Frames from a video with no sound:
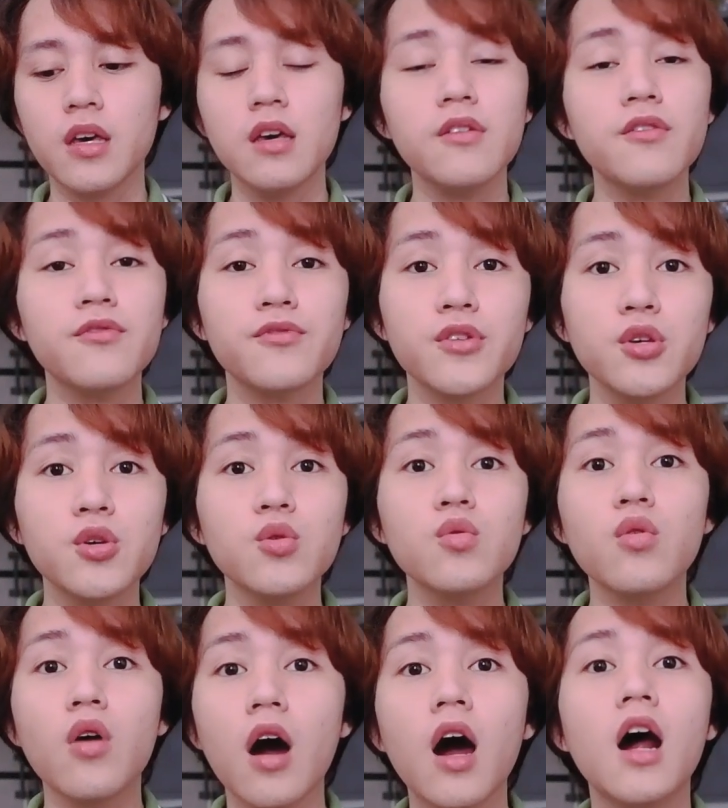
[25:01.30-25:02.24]
if you
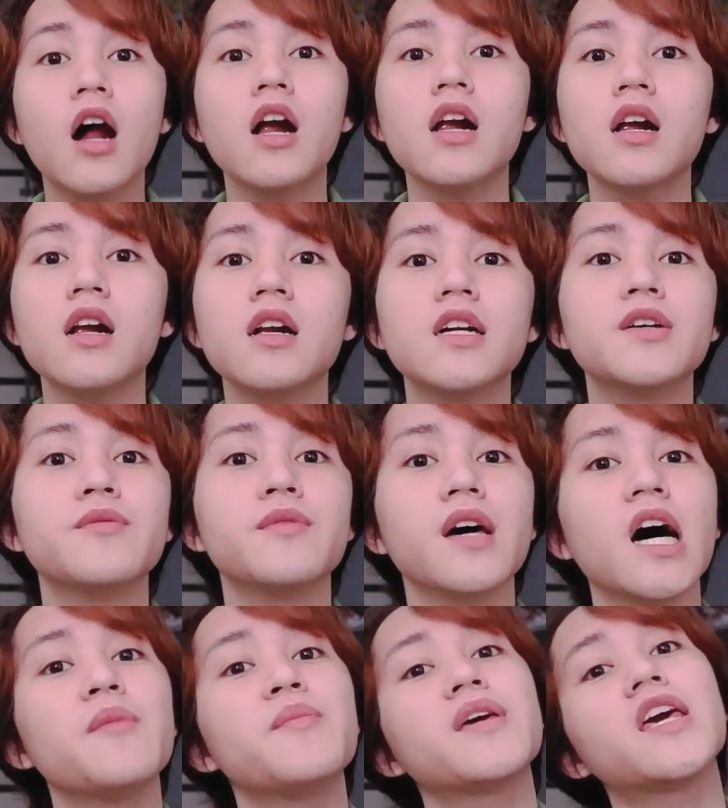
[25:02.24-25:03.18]
are
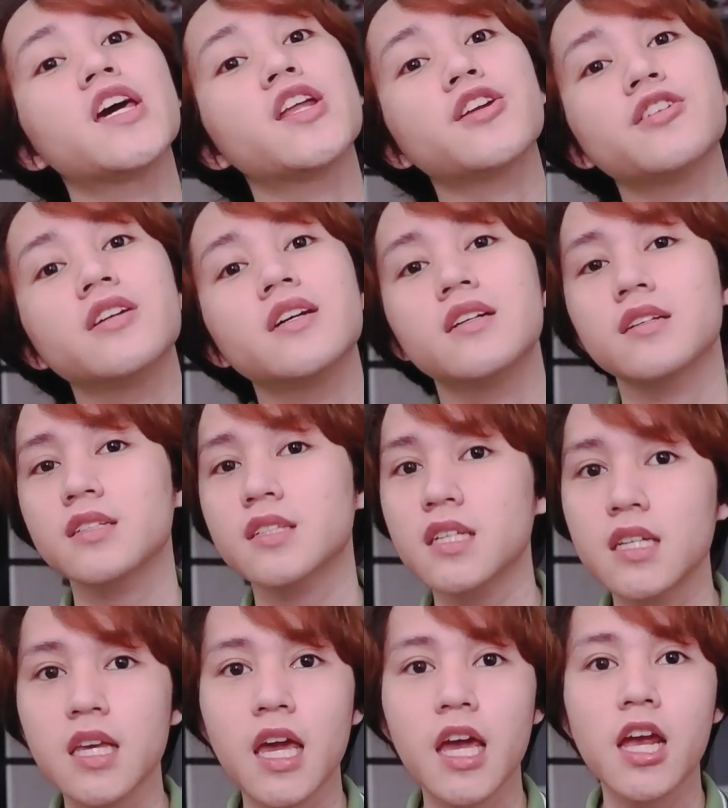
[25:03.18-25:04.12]
a beginner in the
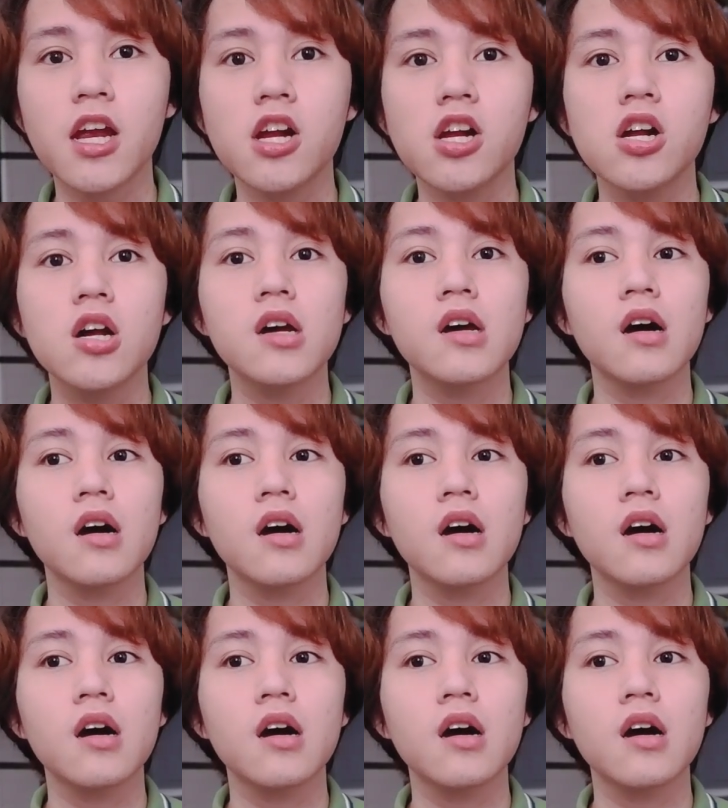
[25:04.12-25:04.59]
skincare